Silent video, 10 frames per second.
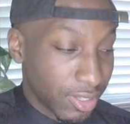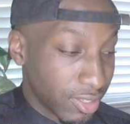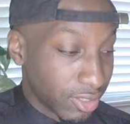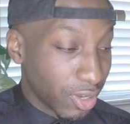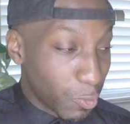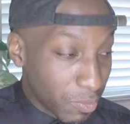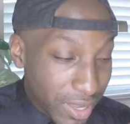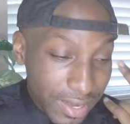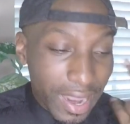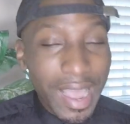So
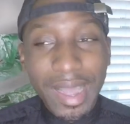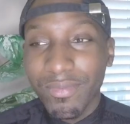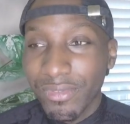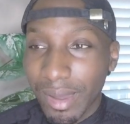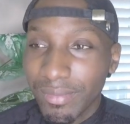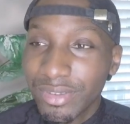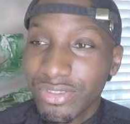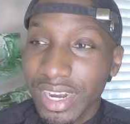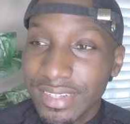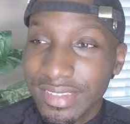me now, I'm
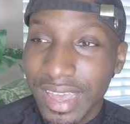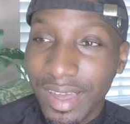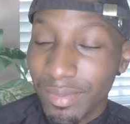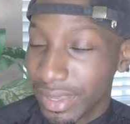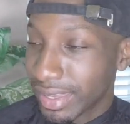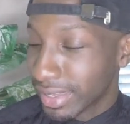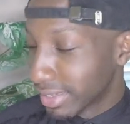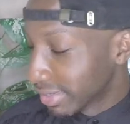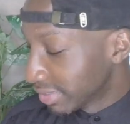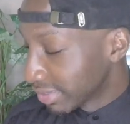stressed out
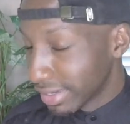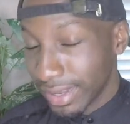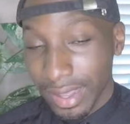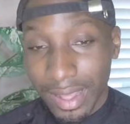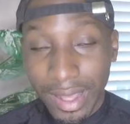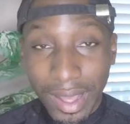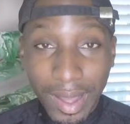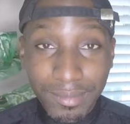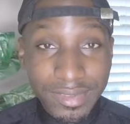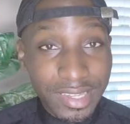because
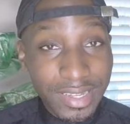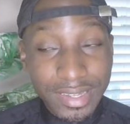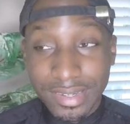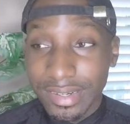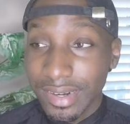I'm done.